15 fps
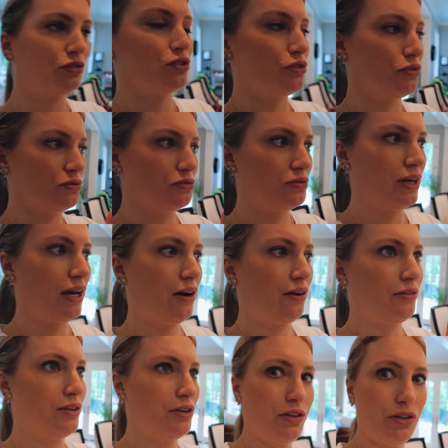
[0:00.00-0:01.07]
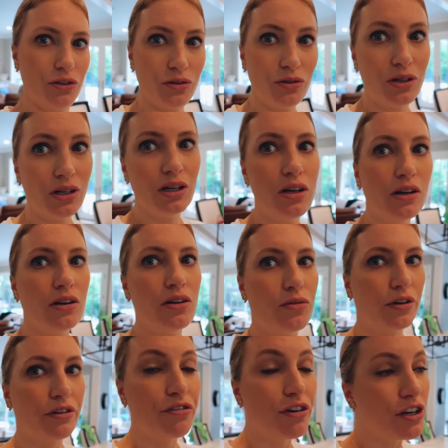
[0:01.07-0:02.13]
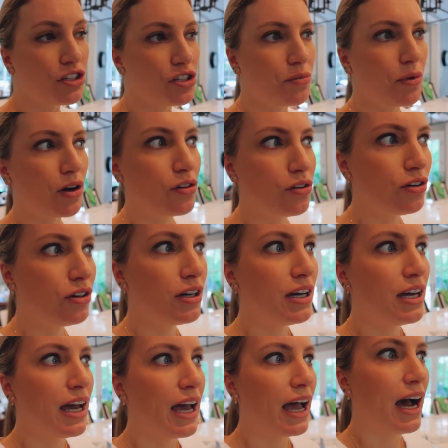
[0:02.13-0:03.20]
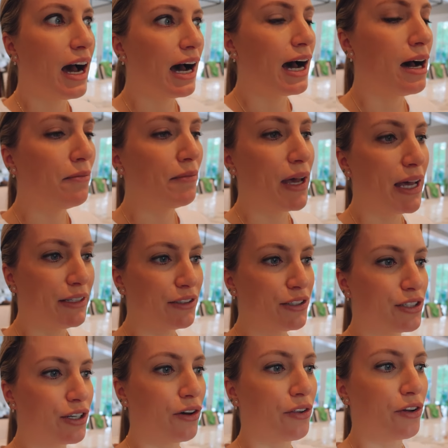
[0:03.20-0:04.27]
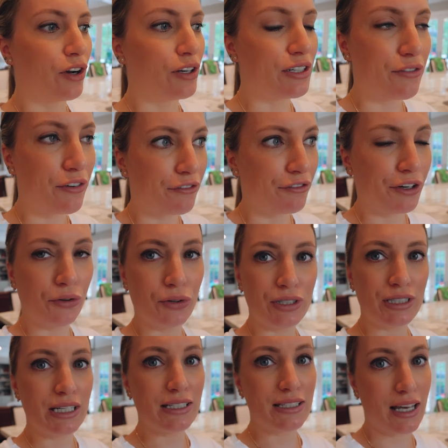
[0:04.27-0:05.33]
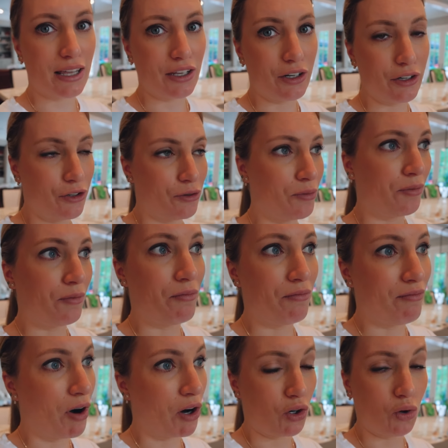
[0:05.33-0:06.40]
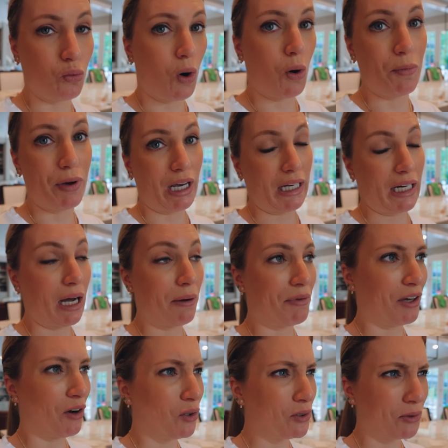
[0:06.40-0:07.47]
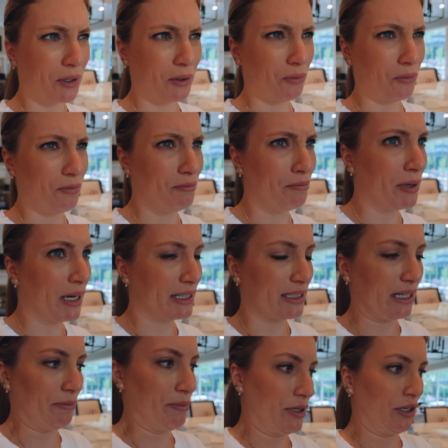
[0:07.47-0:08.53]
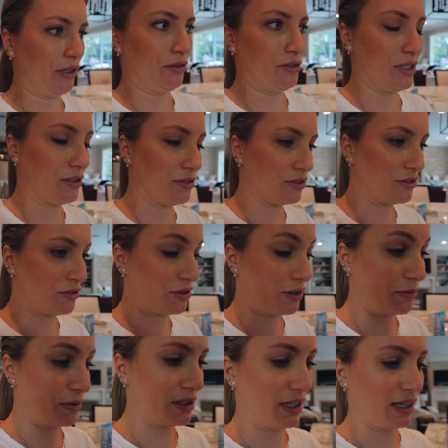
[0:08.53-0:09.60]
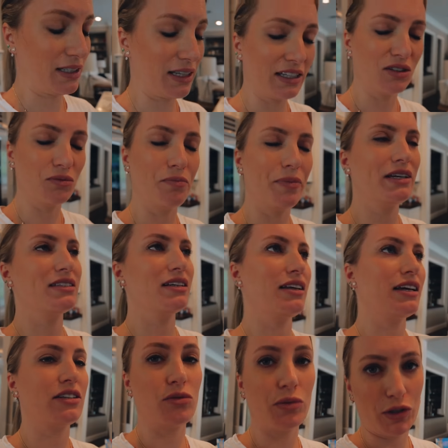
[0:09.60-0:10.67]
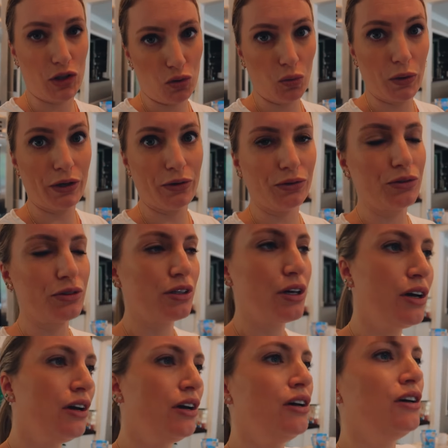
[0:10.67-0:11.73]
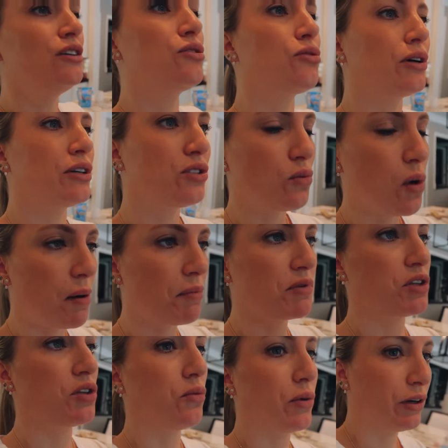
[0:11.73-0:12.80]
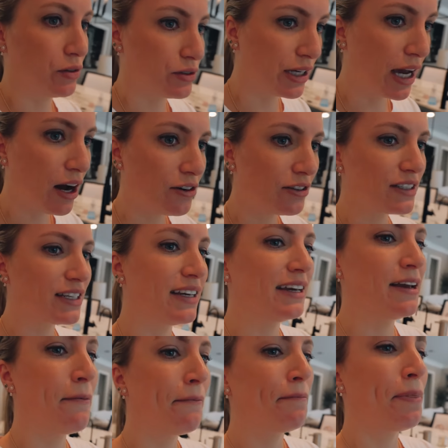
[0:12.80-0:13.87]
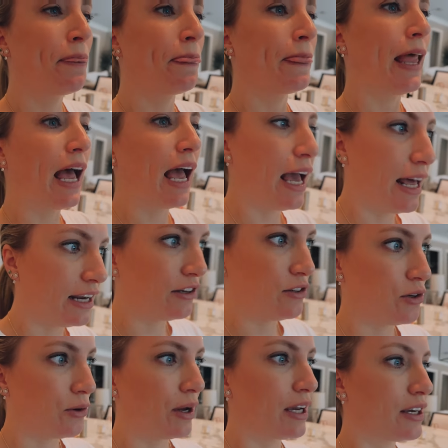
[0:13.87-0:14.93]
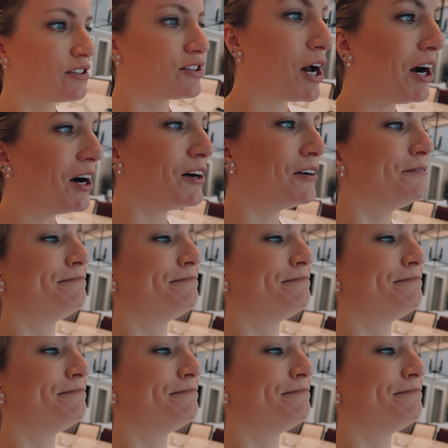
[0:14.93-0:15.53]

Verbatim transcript: to now the new refreshed model. Um, and so they're on different frequencies and the new model won't pick it up. The old one picked up the new sensors for some reason because I basically I switched wheels. So I swapped the wheels out. And in doing so,